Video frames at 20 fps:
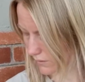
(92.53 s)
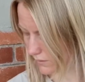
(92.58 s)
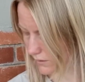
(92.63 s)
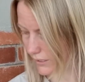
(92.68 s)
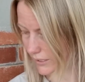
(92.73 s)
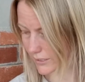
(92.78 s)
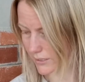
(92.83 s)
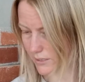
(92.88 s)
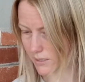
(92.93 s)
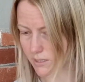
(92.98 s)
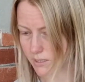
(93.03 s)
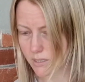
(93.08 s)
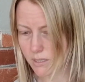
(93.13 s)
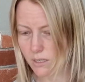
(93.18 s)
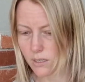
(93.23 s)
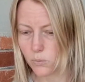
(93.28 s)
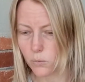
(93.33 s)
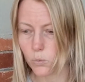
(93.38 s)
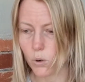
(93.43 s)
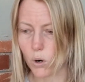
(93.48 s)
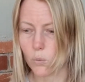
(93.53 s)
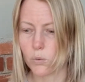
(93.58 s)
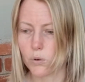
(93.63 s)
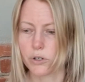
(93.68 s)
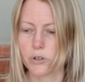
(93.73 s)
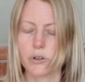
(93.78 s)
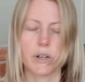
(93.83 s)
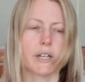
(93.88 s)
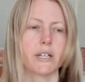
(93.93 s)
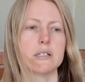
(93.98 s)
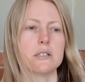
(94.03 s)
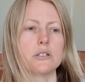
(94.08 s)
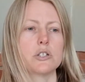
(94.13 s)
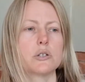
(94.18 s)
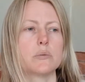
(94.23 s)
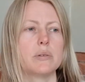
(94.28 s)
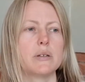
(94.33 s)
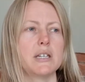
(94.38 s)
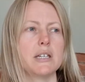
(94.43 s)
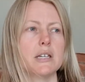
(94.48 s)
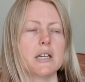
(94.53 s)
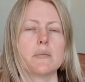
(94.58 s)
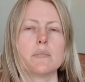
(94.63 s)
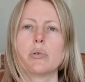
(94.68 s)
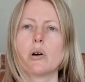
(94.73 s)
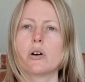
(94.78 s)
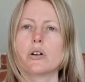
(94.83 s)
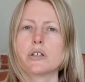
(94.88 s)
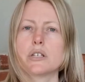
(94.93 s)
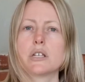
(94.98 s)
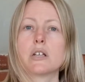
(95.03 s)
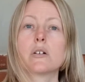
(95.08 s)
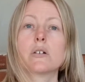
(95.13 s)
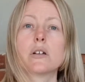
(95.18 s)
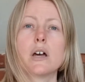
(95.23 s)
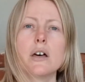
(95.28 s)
It's what we're going to be imposing on